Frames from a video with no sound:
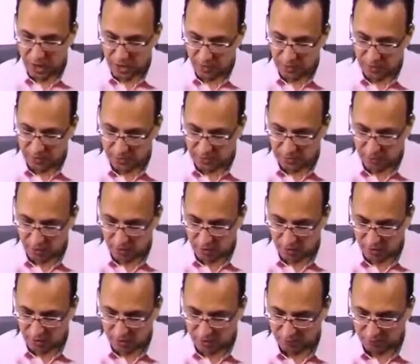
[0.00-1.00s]
That is
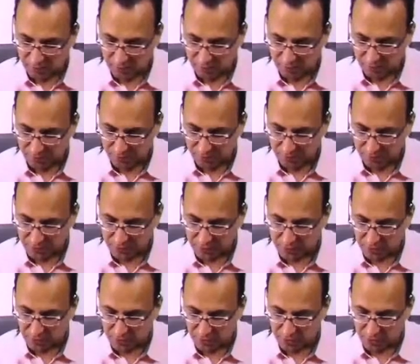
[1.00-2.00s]
olive. This
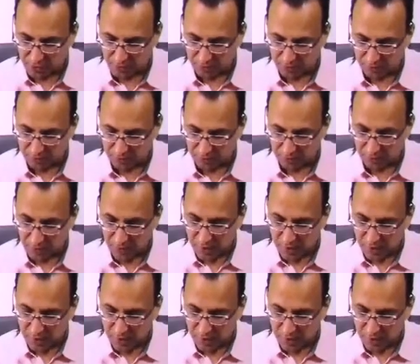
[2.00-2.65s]
is olive.